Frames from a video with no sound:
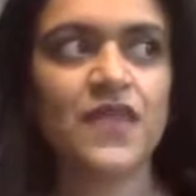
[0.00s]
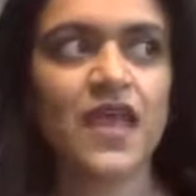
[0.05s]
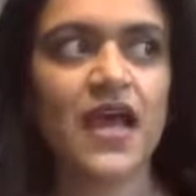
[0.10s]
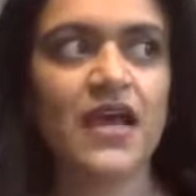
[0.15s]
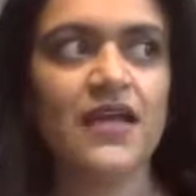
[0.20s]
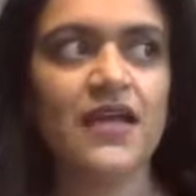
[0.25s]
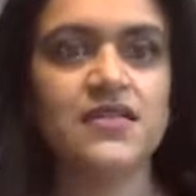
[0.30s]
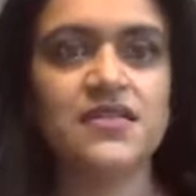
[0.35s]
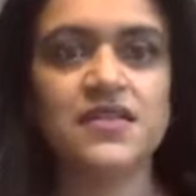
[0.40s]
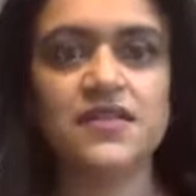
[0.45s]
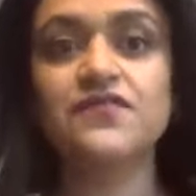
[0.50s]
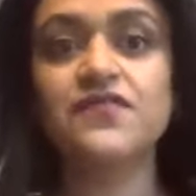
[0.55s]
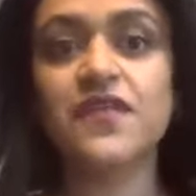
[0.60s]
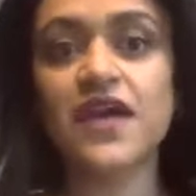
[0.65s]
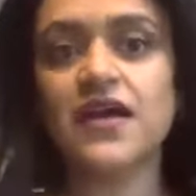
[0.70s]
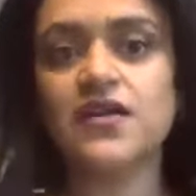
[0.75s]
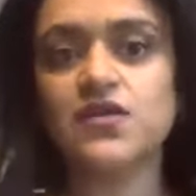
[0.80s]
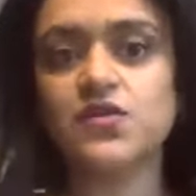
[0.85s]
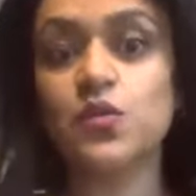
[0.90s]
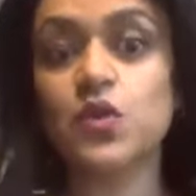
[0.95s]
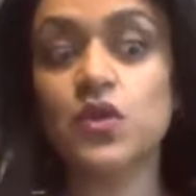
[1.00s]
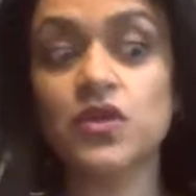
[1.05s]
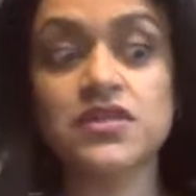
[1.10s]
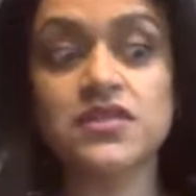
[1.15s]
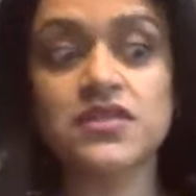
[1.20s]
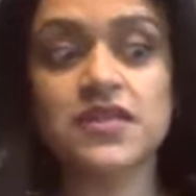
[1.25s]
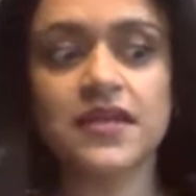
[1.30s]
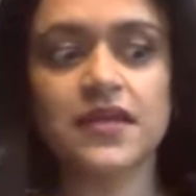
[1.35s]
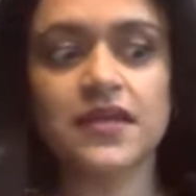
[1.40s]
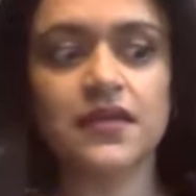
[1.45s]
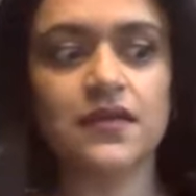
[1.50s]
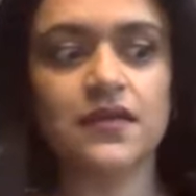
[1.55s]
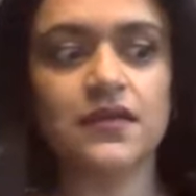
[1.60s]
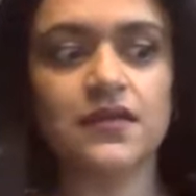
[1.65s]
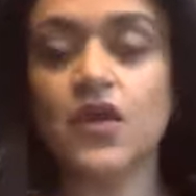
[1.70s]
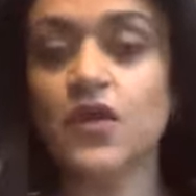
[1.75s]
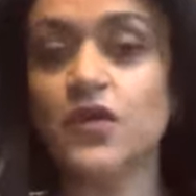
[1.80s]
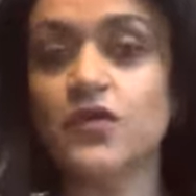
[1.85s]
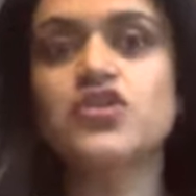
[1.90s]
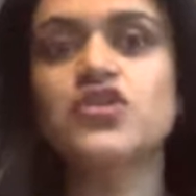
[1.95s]
and in fact, wanting
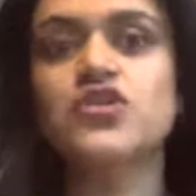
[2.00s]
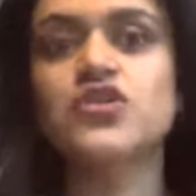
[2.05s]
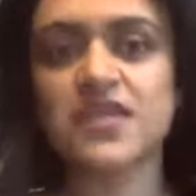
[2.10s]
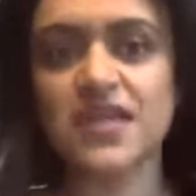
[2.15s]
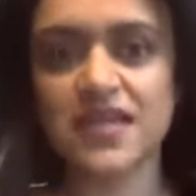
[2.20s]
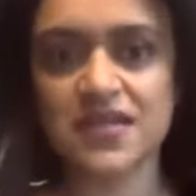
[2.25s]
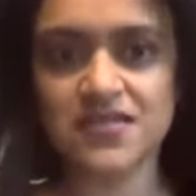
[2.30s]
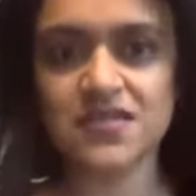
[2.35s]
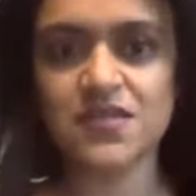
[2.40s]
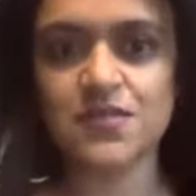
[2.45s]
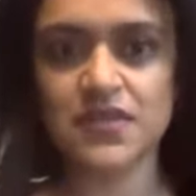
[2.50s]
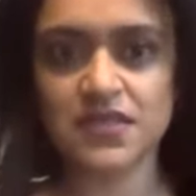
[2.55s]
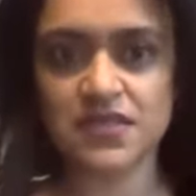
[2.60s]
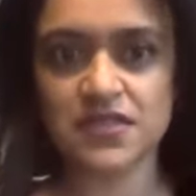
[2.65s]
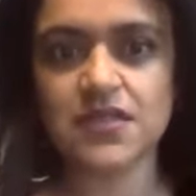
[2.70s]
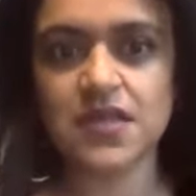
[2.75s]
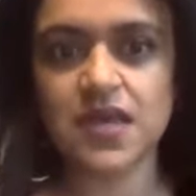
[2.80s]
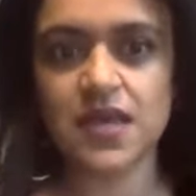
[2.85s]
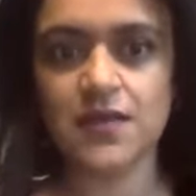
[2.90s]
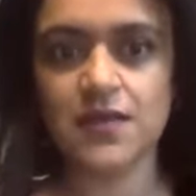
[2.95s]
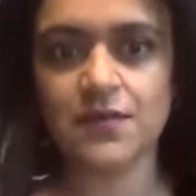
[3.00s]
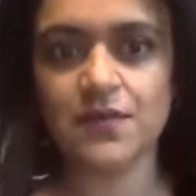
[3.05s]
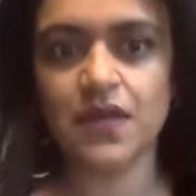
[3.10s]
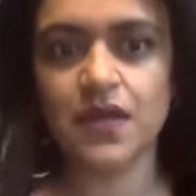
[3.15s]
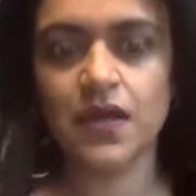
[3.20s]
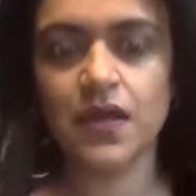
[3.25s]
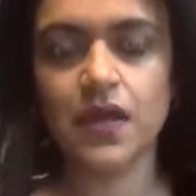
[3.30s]
no 2 days to be the same.